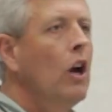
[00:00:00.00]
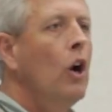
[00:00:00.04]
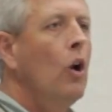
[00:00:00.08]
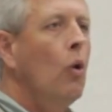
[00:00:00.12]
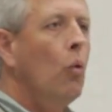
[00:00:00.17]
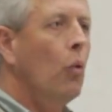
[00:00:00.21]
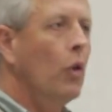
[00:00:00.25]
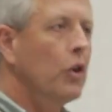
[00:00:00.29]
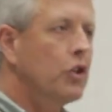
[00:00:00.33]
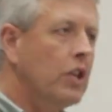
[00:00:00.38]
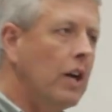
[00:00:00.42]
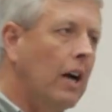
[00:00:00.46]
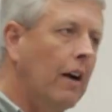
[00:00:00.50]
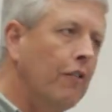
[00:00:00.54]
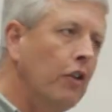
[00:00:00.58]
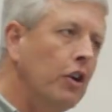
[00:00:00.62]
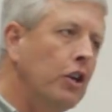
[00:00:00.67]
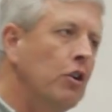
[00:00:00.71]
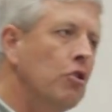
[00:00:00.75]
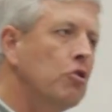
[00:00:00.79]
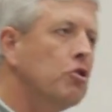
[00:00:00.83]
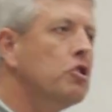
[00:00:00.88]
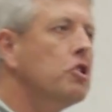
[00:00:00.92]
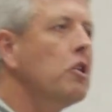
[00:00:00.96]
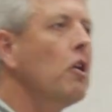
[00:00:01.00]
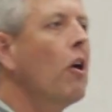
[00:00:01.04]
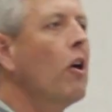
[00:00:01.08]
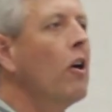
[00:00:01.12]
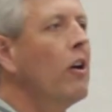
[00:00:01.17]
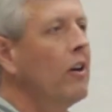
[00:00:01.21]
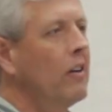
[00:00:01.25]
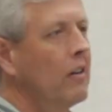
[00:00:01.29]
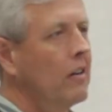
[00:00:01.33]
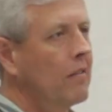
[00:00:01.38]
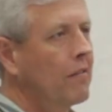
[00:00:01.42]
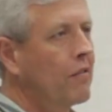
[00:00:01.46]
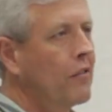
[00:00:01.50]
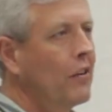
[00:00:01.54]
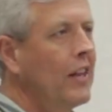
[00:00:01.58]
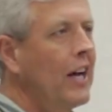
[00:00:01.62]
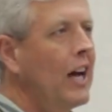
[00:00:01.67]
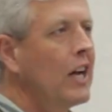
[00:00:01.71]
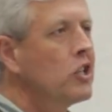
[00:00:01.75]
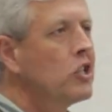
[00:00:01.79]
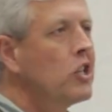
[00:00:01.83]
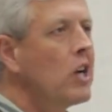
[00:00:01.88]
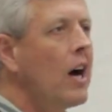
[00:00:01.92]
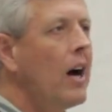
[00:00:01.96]
Whichever you start for
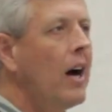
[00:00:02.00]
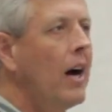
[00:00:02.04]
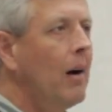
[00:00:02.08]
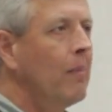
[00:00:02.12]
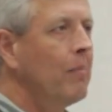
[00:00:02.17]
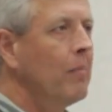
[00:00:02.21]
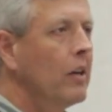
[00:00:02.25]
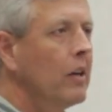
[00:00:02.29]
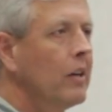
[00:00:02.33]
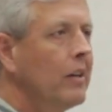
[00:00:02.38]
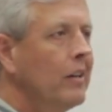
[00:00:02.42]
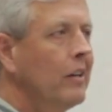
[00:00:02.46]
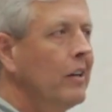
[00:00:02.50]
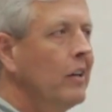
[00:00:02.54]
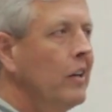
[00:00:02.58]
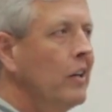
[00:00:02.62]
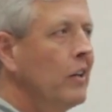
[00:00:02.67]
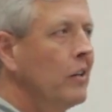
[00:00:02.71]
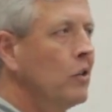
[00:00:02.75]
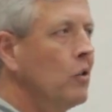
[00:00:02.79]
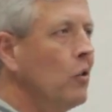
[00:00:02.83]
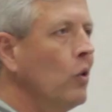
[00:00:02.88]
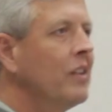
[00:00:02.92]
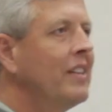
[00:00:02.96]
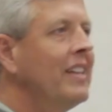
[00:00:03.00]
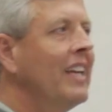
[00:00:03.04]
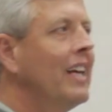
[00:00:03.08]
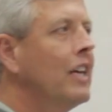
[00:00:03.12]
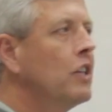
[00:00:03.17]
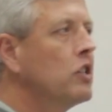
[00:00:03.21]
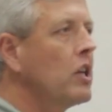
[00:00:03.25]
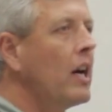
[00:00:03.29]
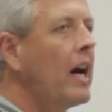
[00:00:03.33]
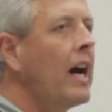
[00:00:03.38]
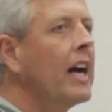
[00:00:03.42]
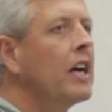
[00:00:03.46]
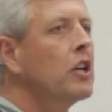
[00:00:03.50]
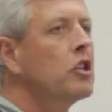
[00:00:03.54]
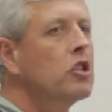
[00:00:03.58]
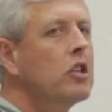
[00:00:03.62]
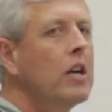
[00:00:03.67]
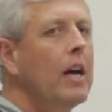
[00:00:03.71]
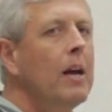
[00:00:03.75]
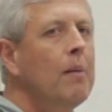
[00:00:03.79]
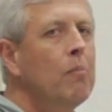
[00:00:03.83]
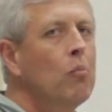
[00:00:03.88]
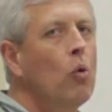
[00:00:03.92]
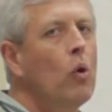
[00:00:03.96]
that job, do it the exact
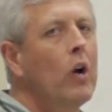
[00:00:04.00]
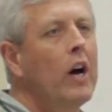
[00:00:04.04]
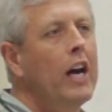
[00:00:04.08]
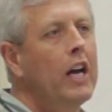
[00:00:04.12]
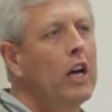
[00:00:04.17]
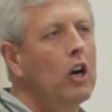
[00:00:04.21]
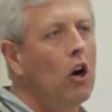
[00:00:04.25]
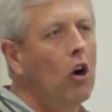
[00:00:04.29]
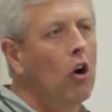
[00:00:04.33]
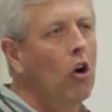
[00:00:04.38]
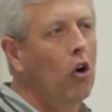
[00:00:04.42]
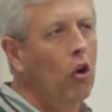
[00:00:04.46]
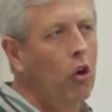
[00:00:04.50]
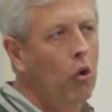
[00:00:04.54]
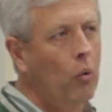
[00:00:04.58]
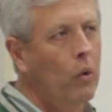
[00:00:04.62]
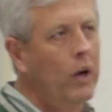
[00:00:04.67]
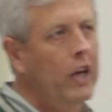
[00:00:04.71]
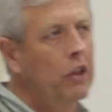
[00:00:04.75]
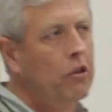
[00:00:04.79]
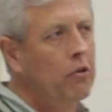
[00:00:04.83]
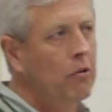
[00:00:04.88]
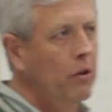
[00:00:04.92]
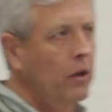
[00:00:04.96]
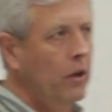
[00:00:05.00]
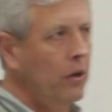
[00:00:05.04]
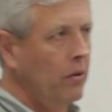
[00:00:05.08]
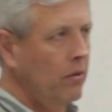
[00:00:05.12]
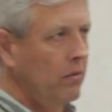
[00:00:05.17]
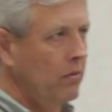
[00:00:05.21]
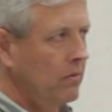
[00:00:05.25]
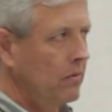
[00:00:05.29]
same way all the way through.